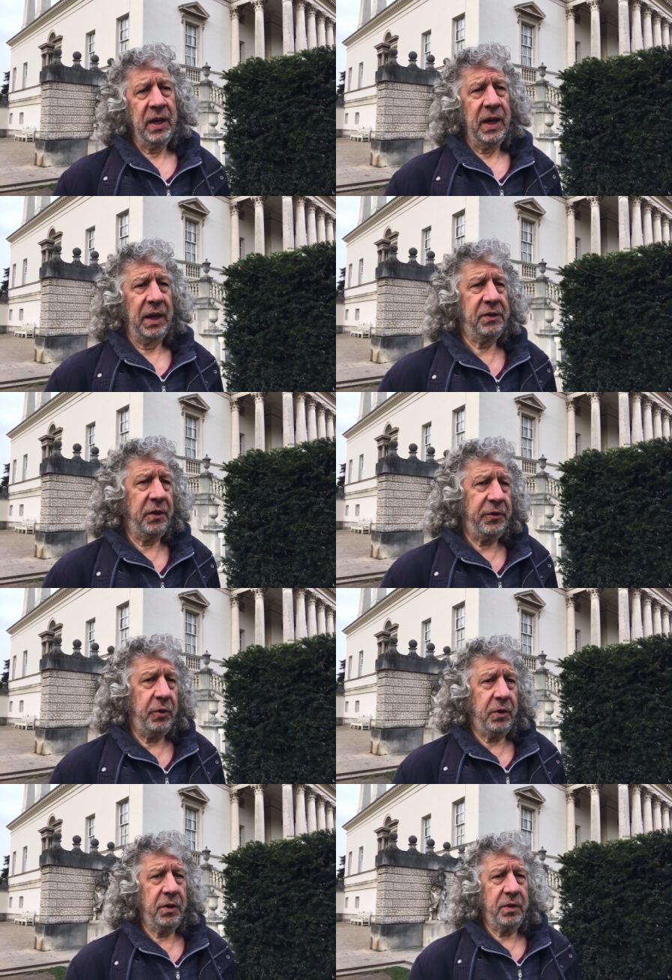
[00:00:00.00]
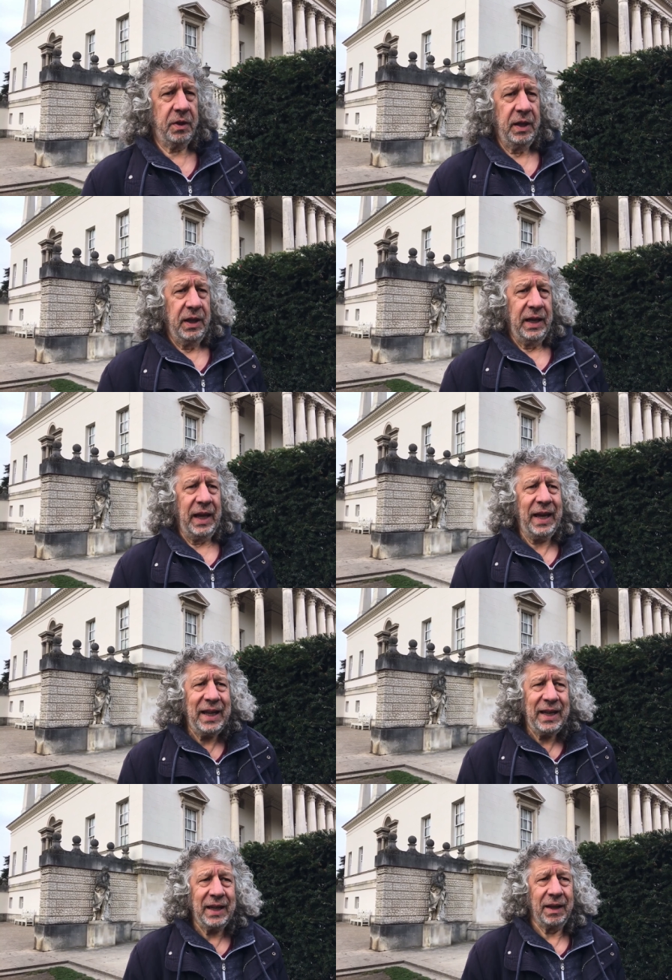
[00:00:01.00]
as if you could
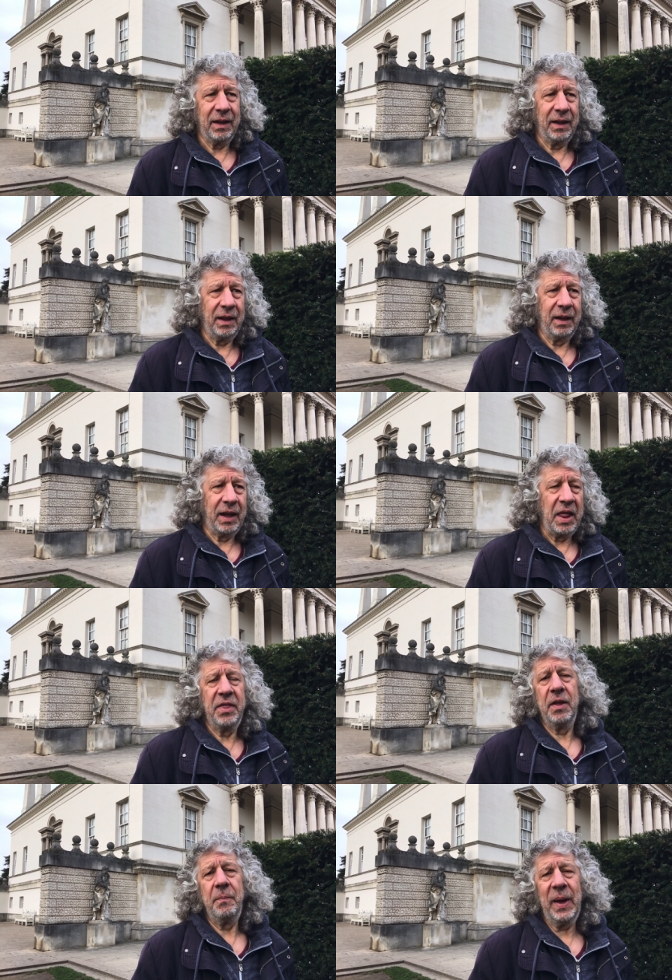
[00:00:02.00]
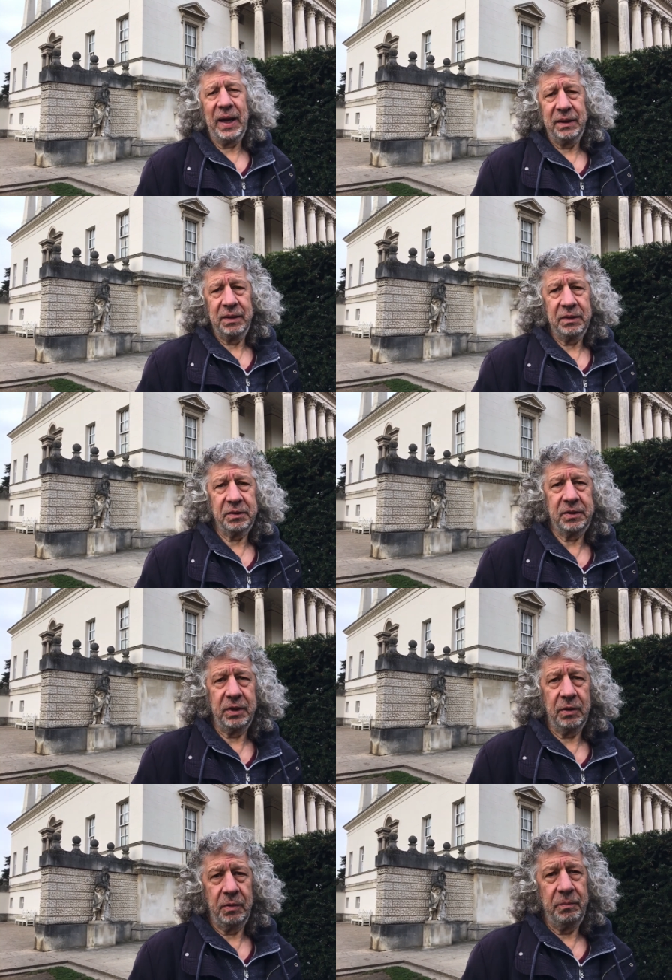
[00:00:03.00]
hear uh, the men
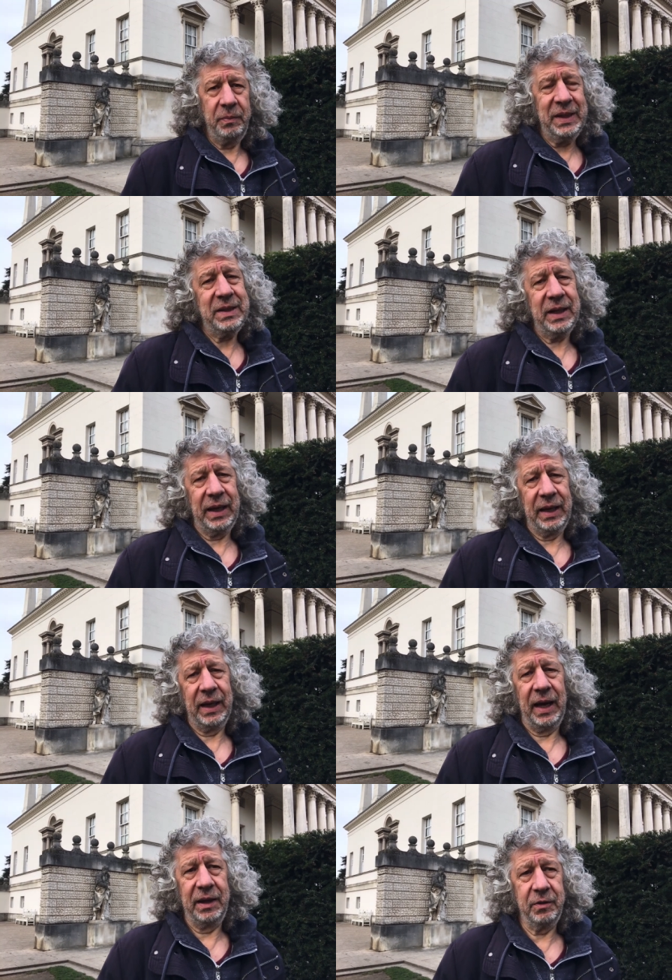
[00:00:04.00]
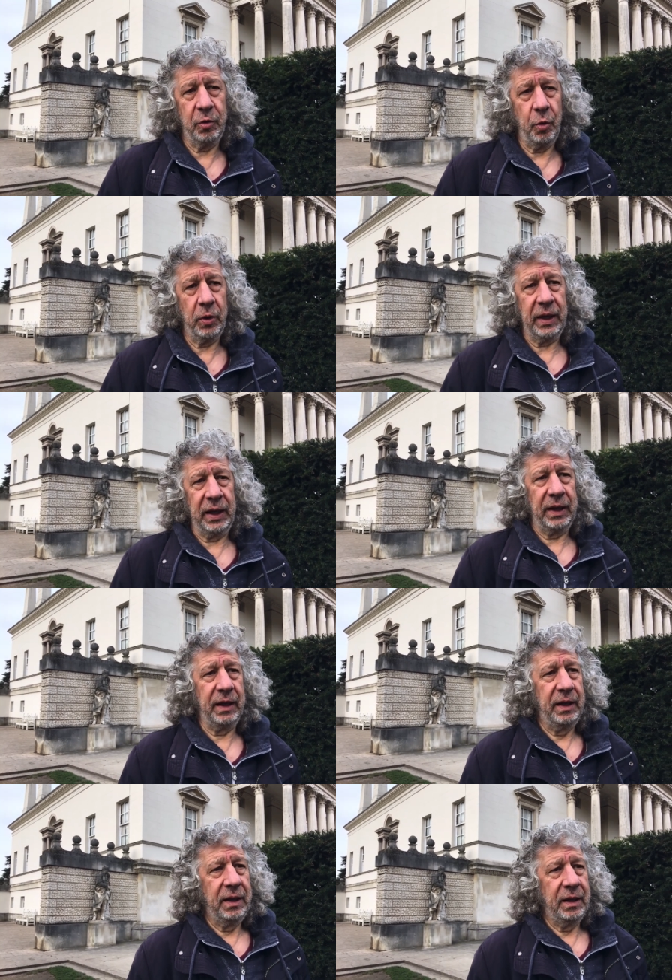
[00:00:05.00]
still meeting and talking
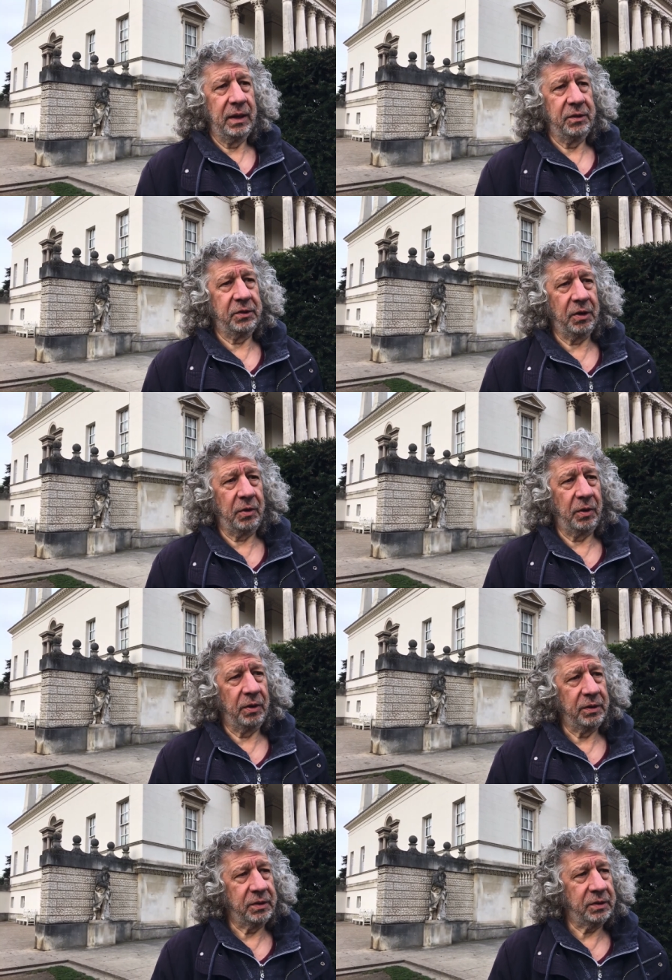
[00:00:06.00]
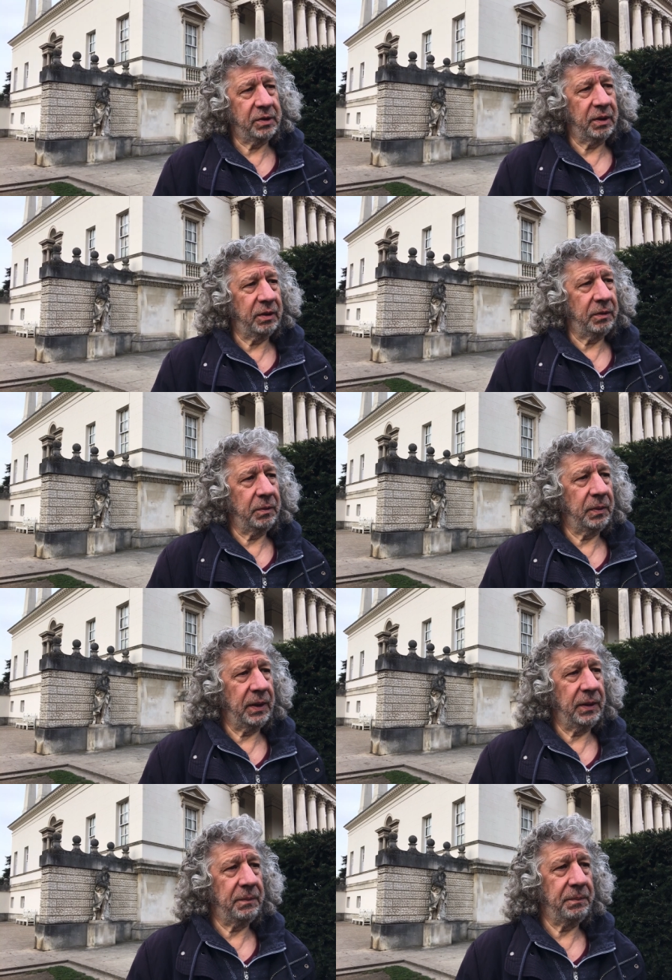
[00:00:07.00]
and so on. So,
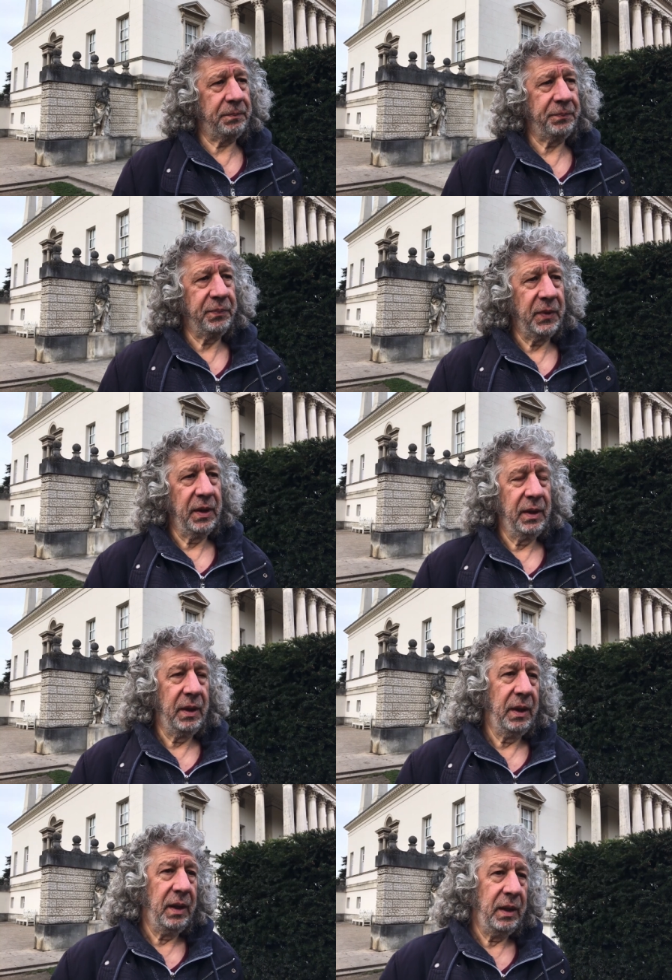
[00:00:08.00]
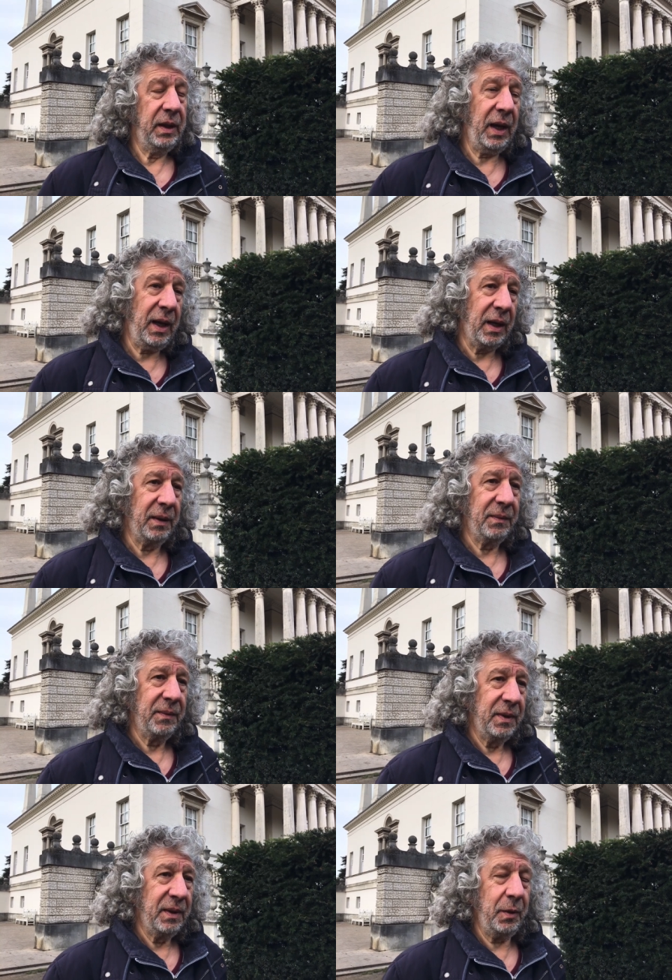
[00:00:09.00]
um, yeah,
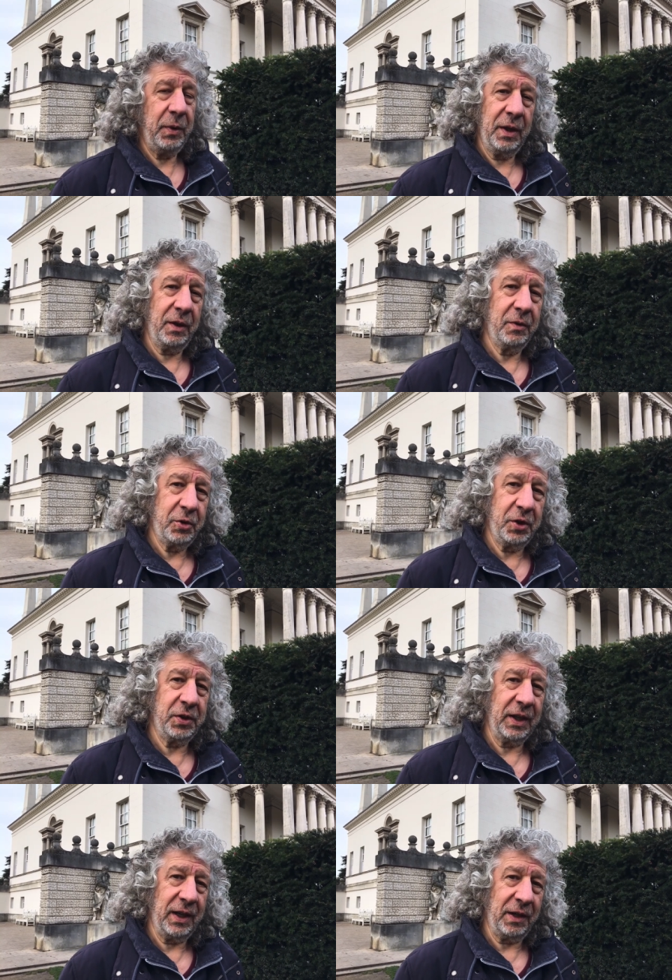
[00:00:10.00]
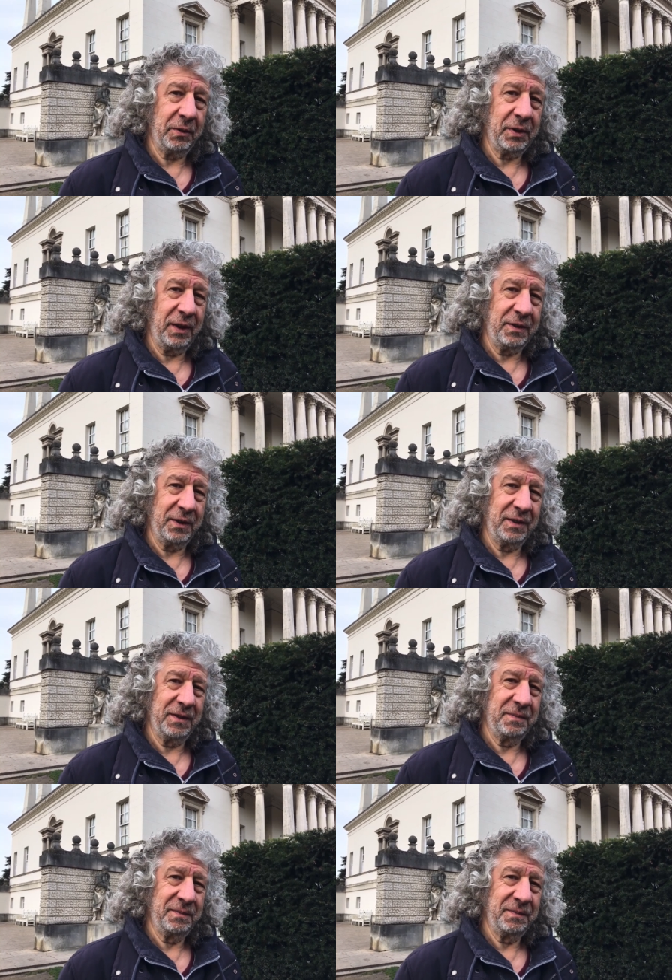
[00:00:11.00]
there we go Chiswick House, London.